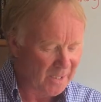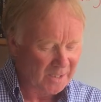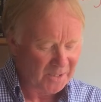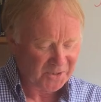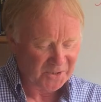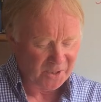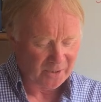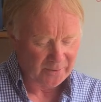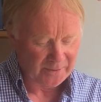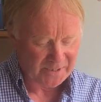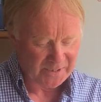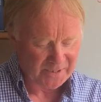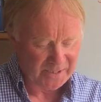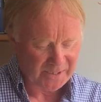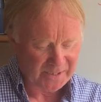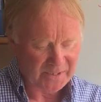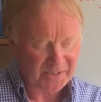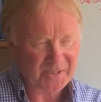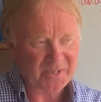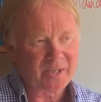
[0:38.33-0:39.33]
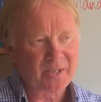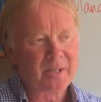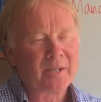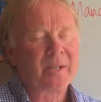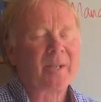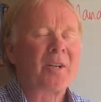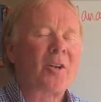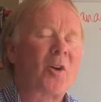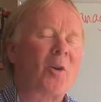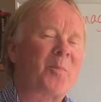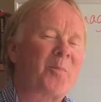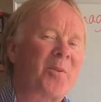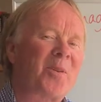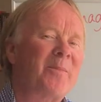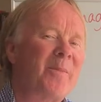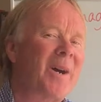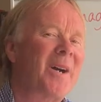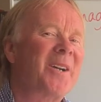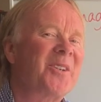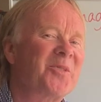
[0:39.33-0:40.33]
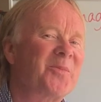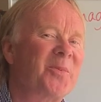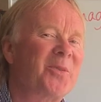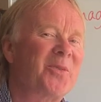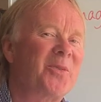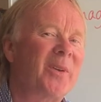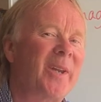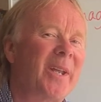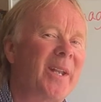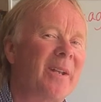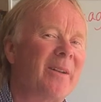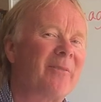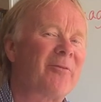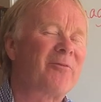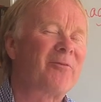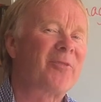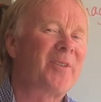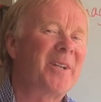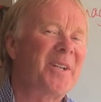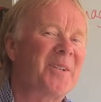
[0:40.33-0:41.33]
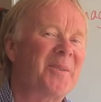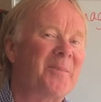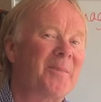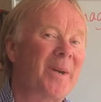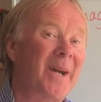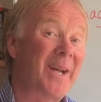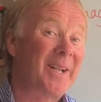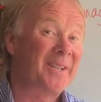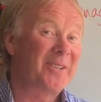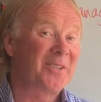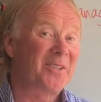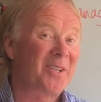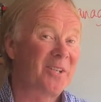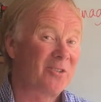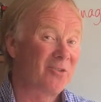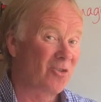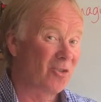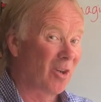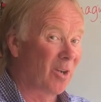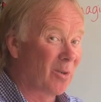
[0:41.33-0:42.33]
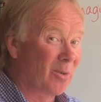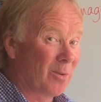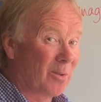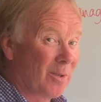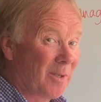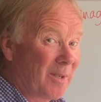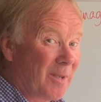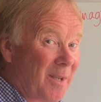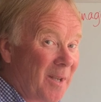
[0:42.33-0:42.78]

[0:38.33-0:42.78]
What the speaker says: So it's this compromise between freedom and control